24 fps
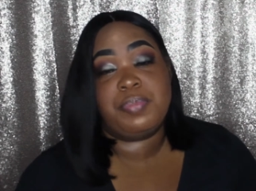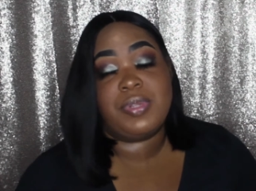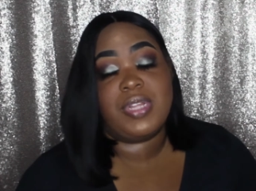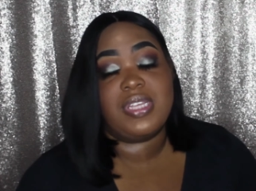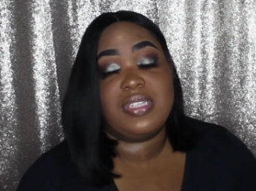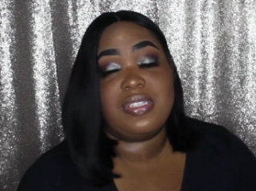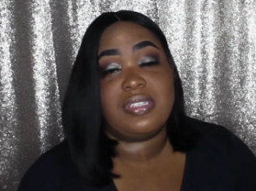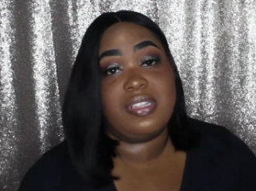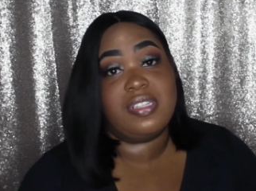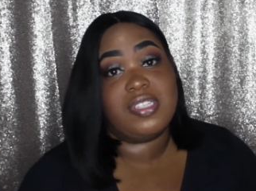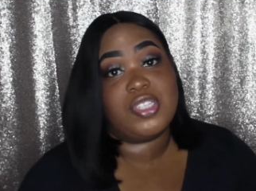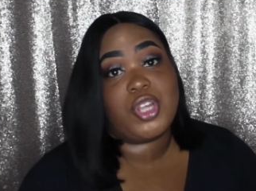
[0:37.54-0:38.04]

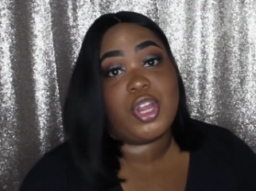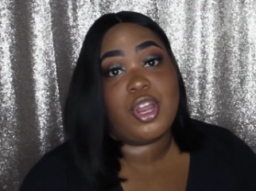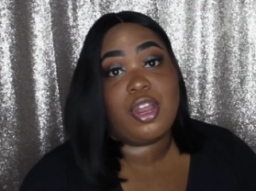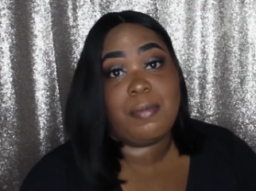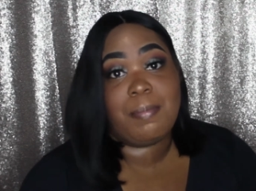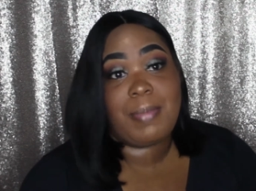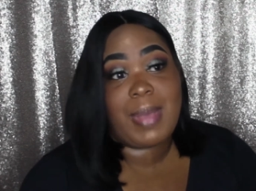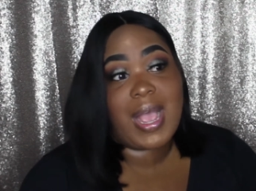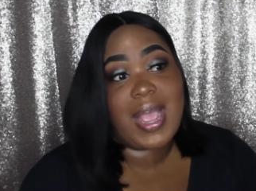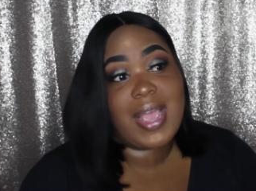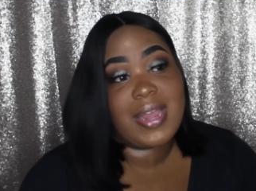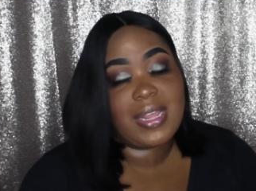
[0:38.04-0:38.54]
placed into
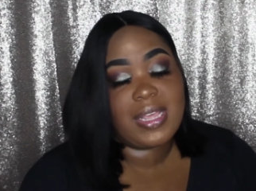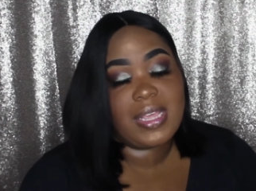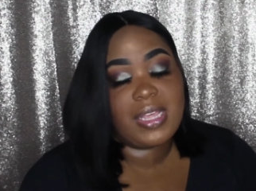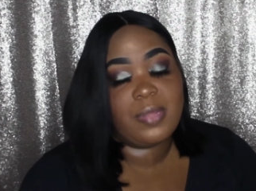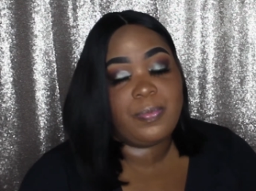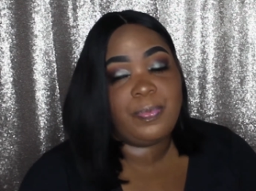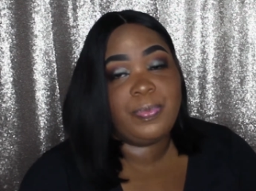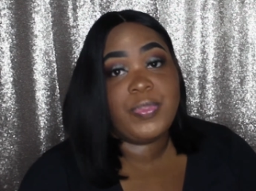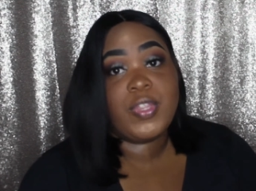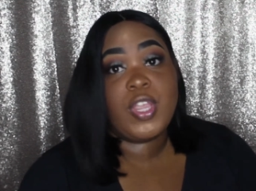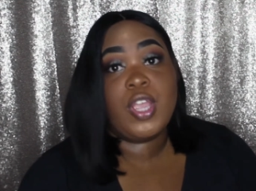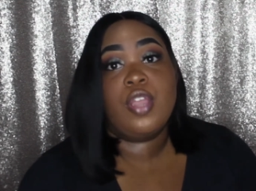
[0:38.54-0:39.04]
her
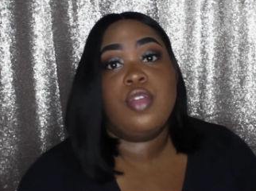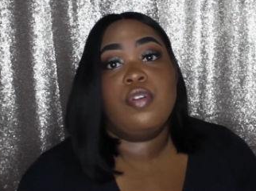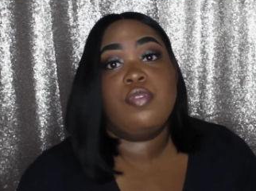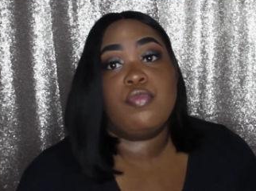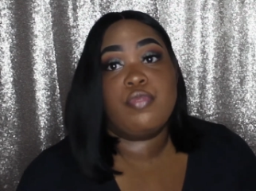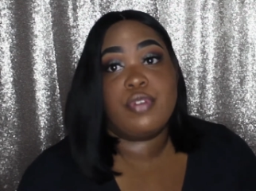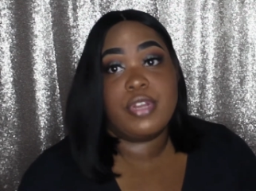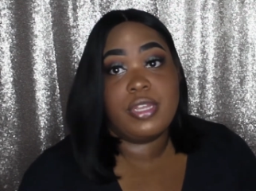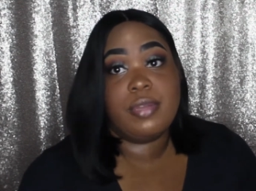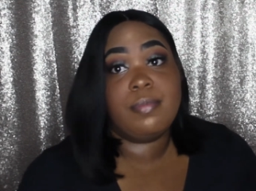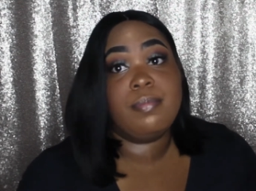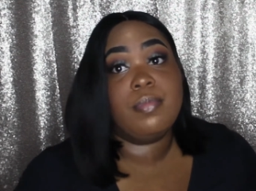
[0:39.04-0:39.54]
body
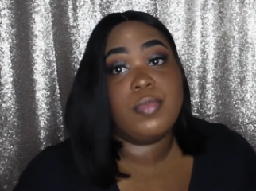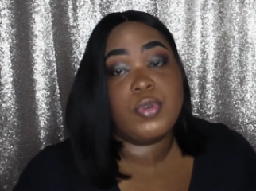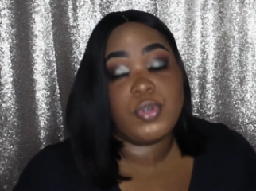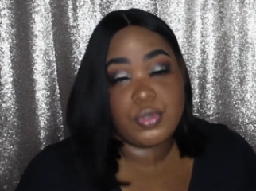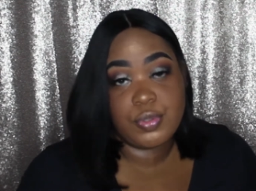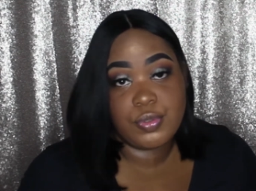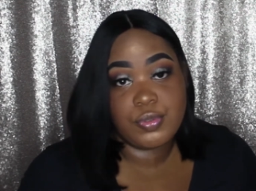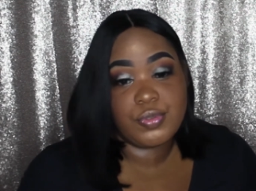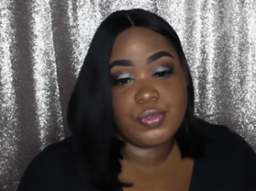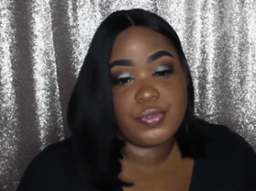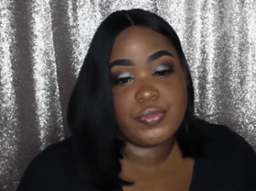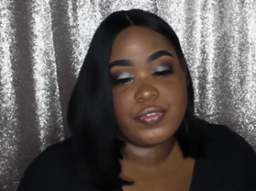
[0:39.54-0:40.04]

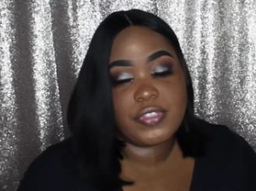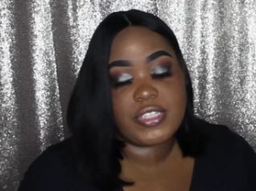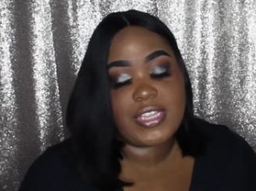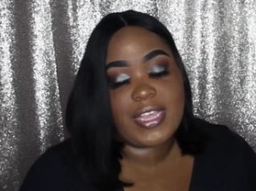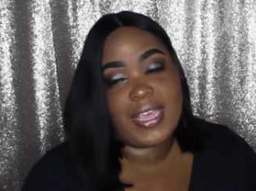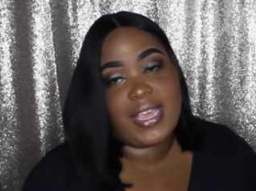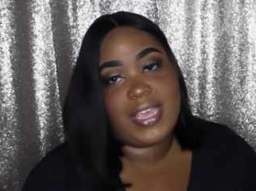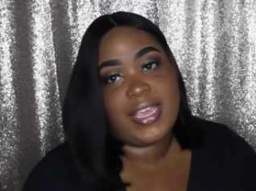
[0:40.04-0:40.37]
removed